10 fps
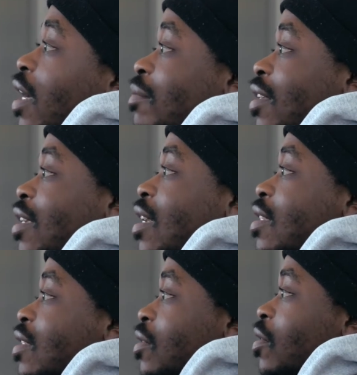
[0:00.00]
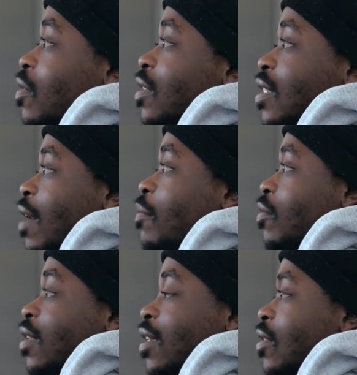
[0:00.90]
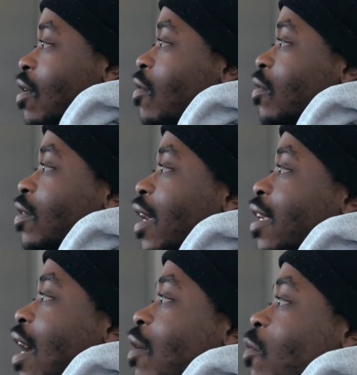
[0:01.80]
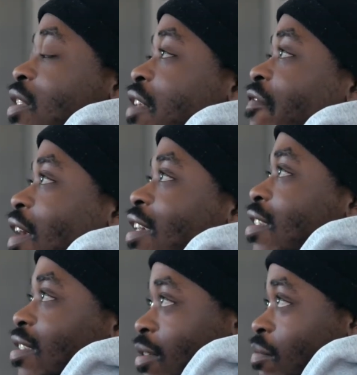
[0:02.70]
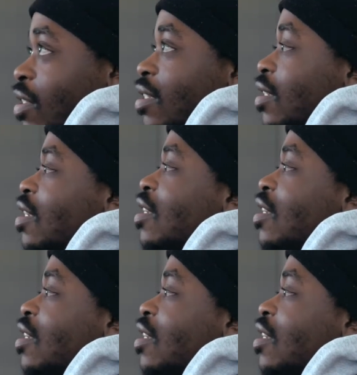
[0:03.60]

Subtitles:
and because, the sample in that song, like, was infectious to me.